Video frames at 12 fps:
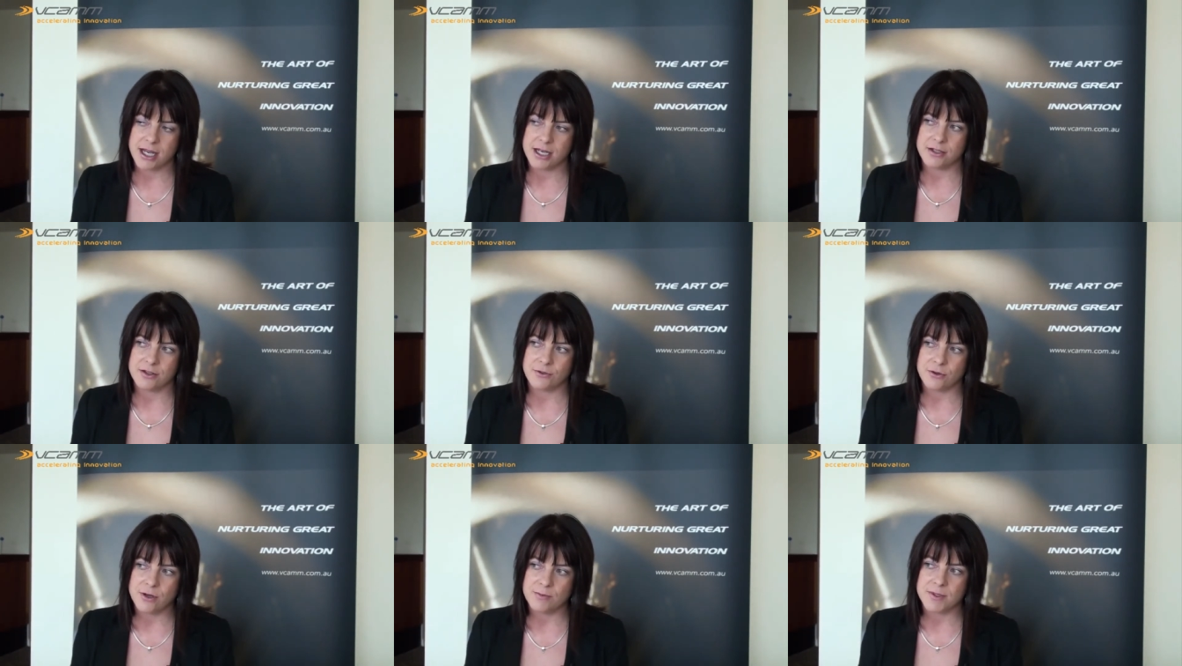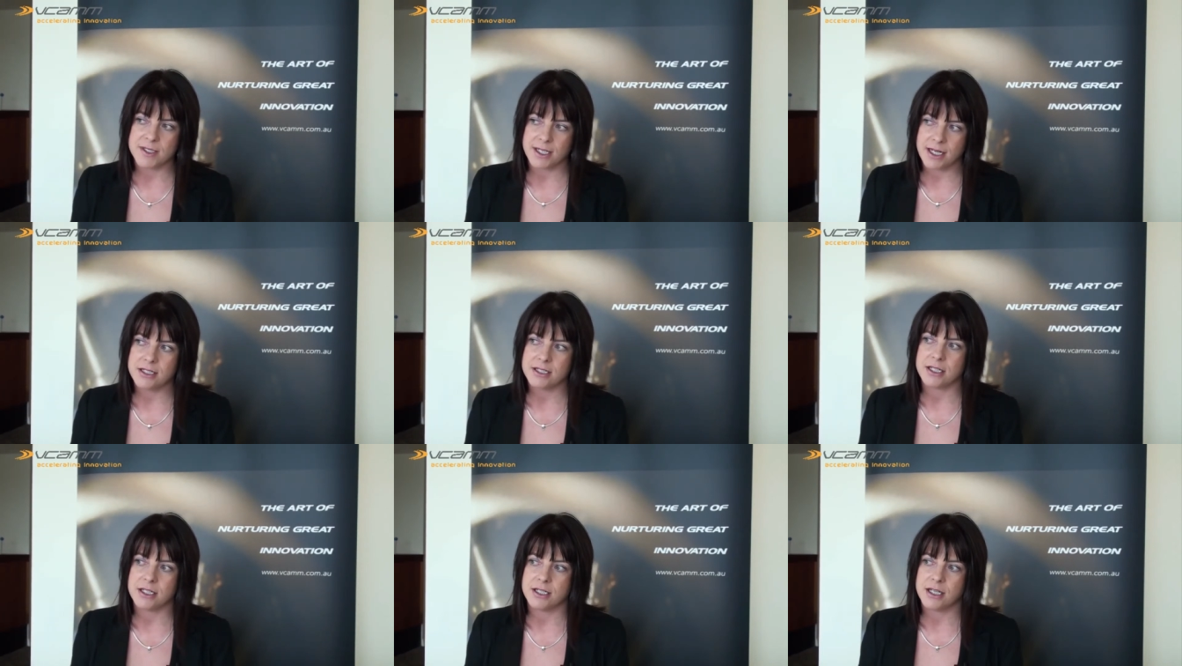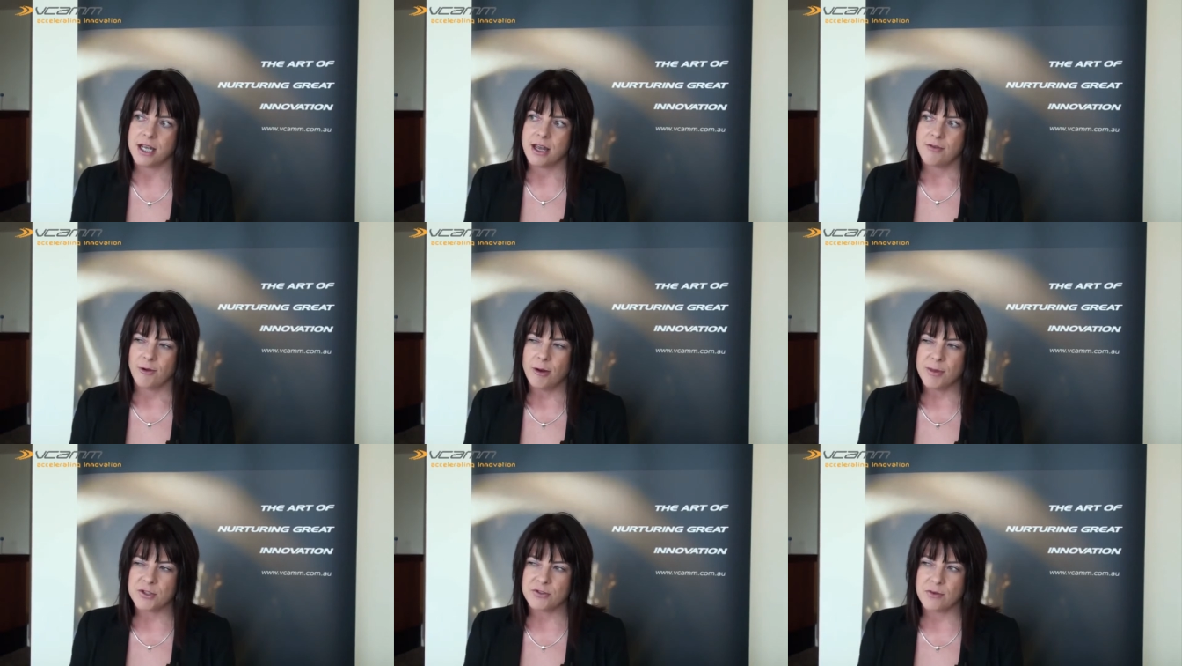and the group started
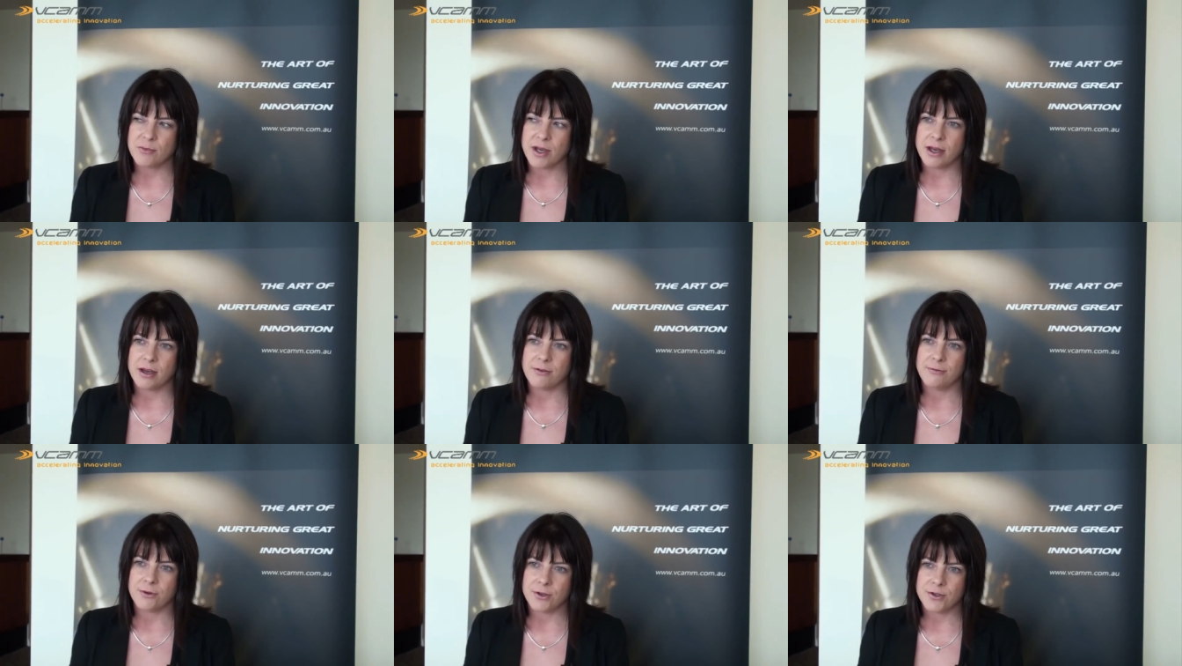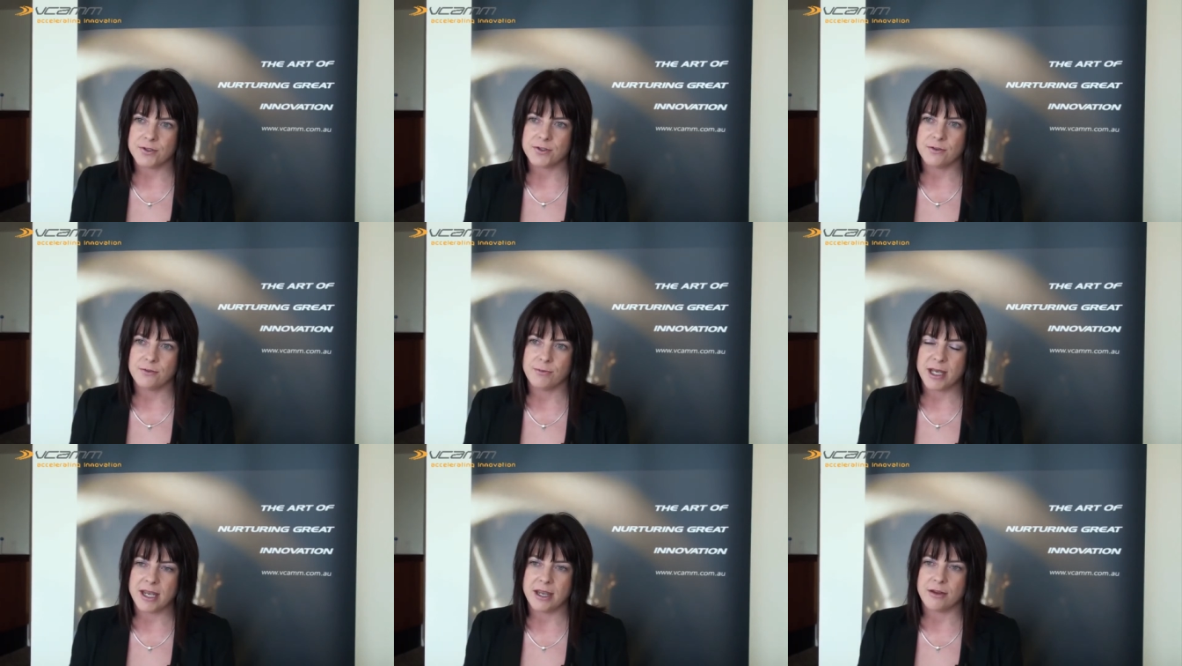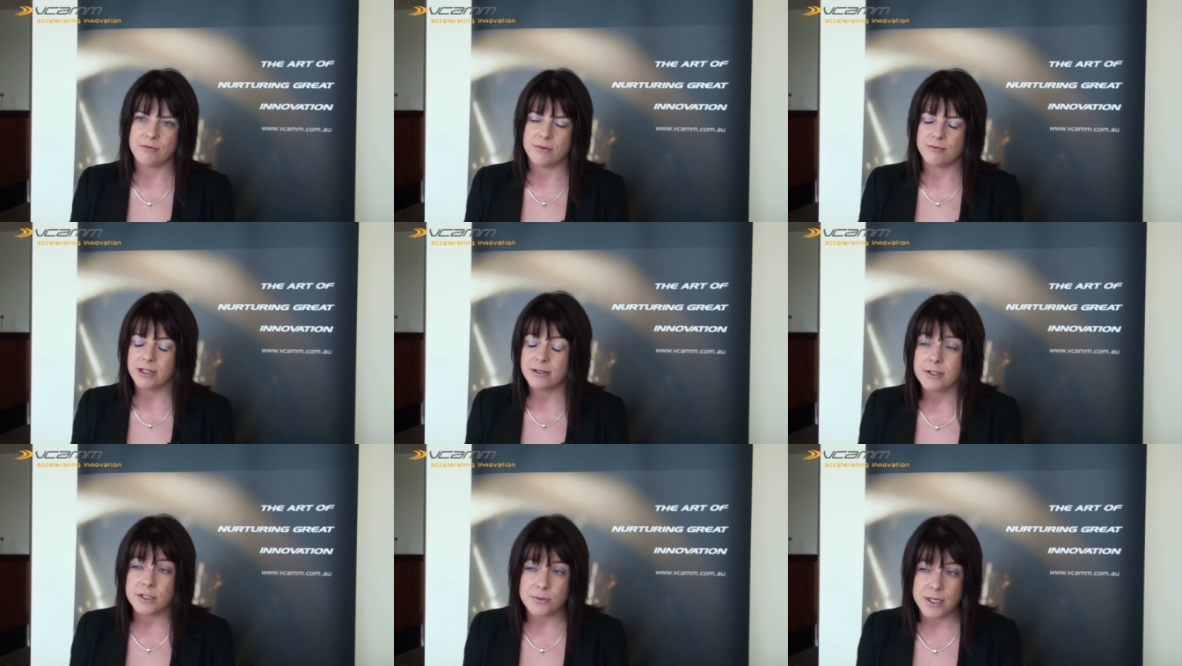very much from a focus of being
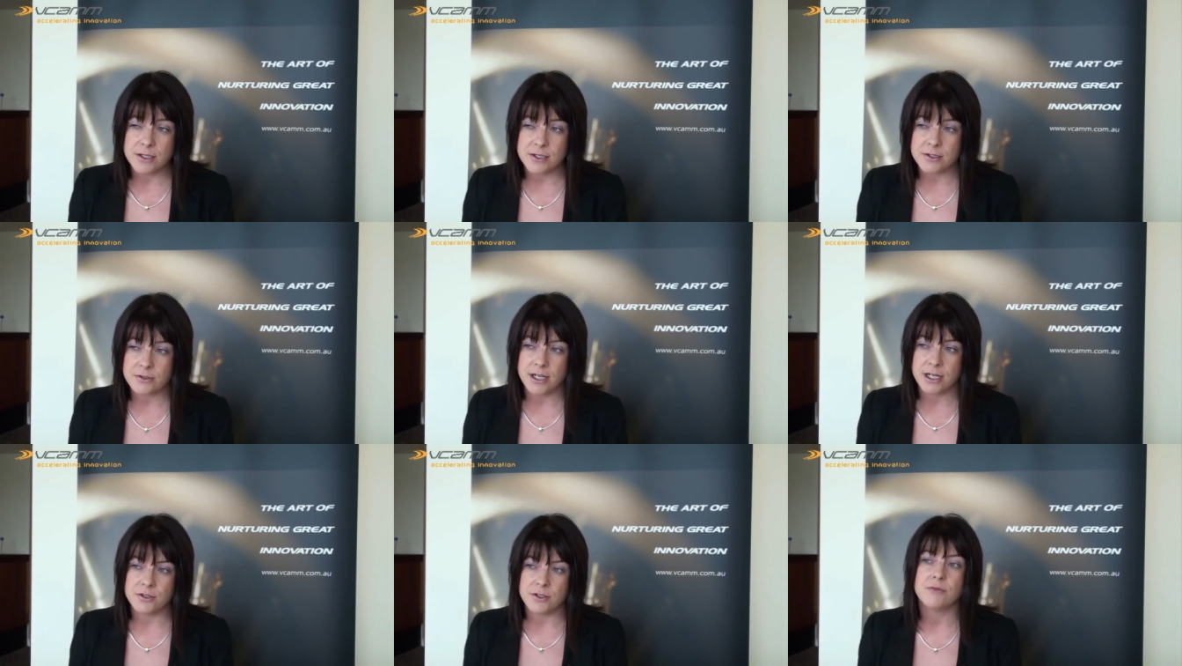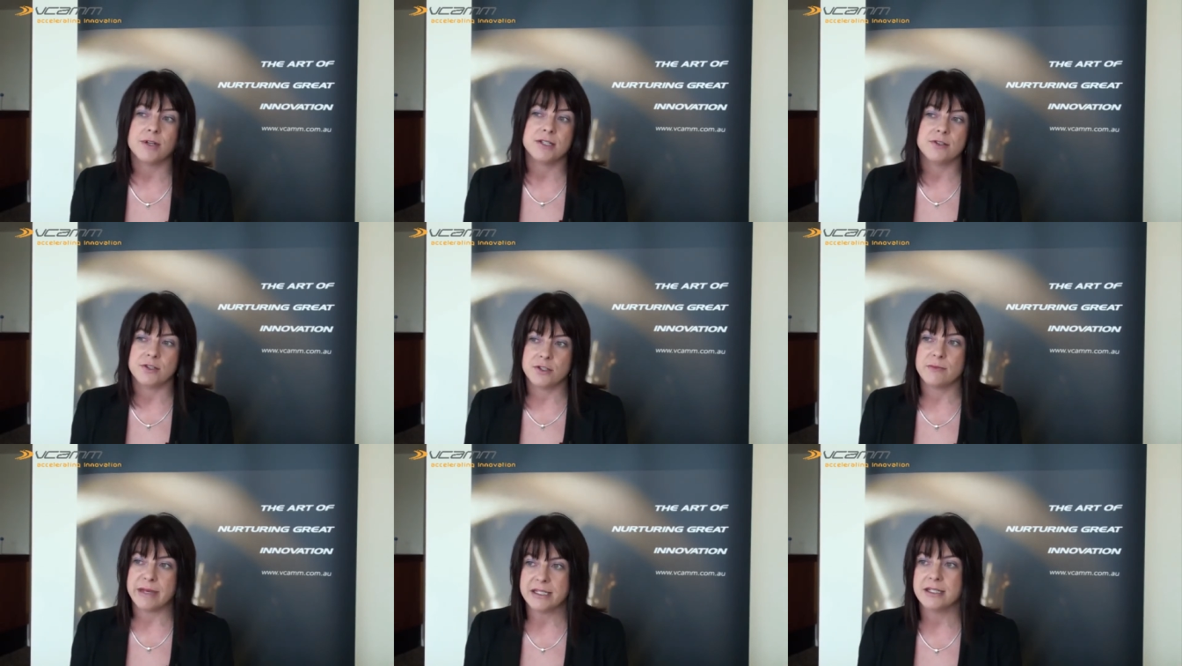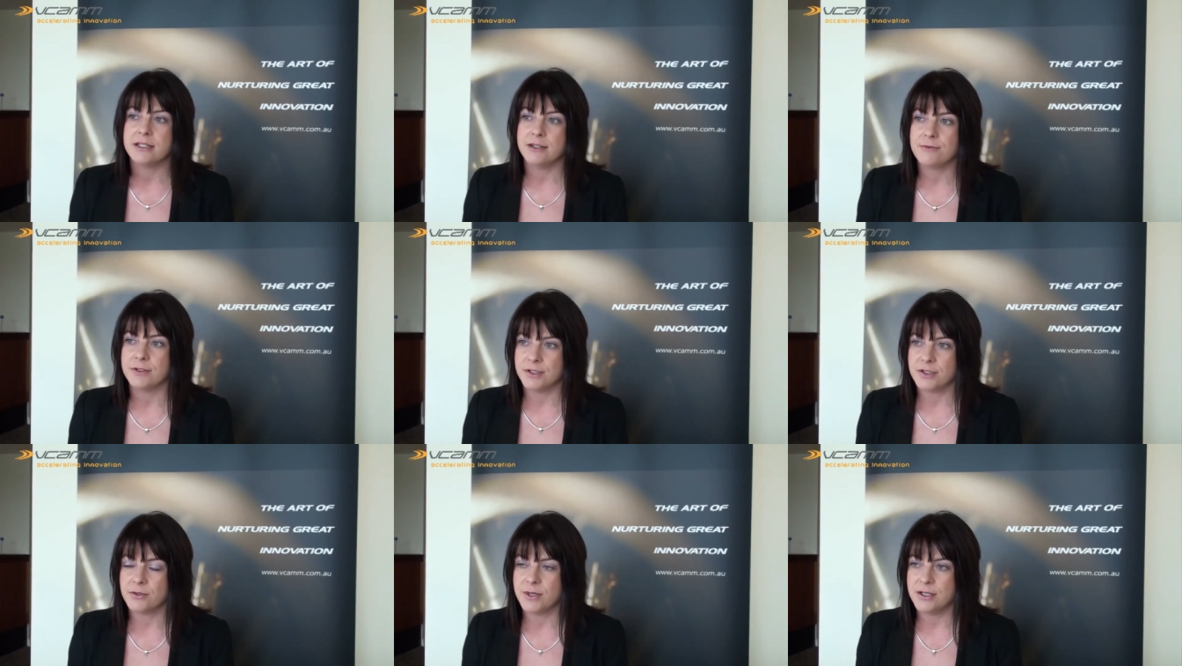relevant to industry and doing research that makes a
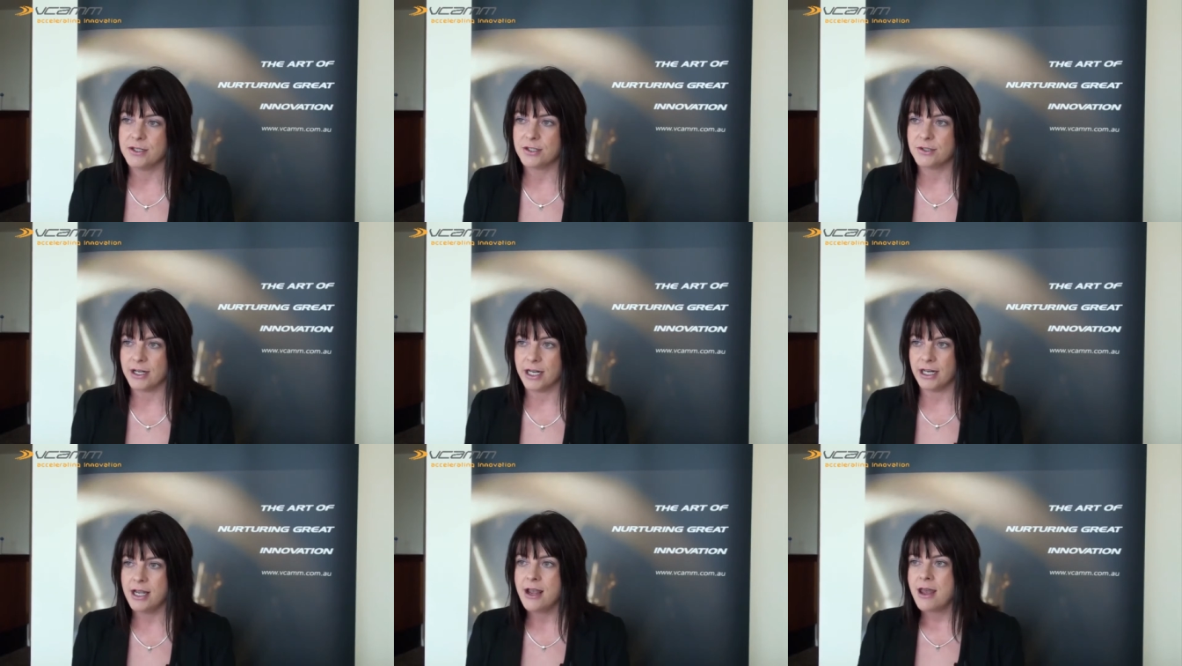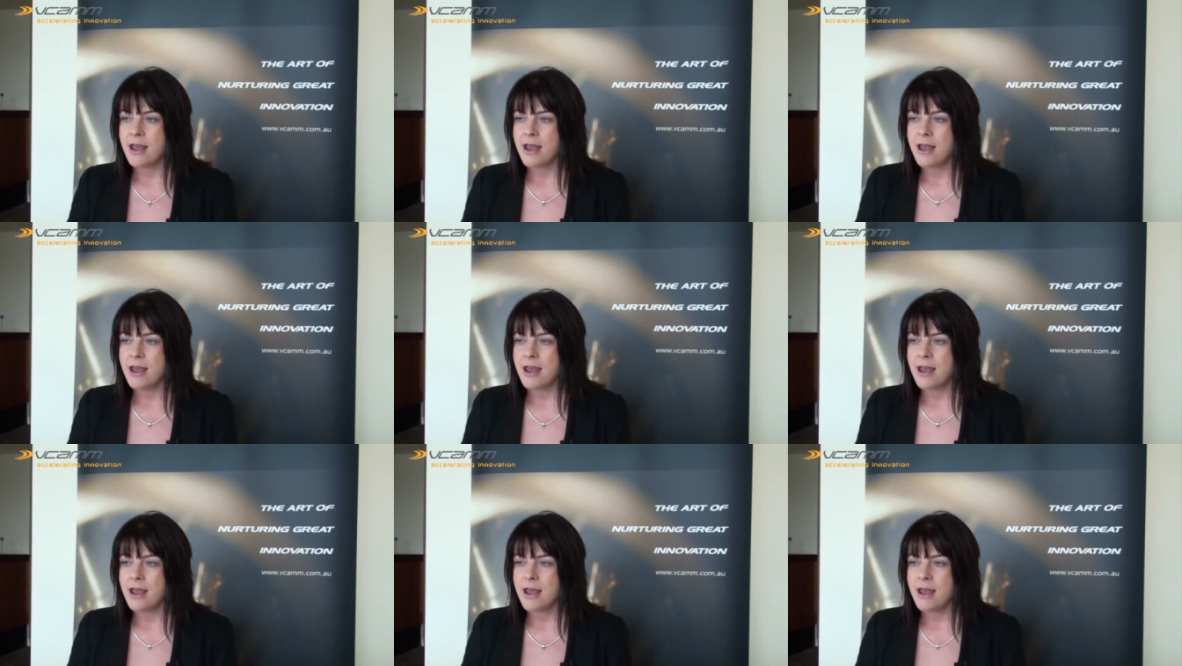difference to industry.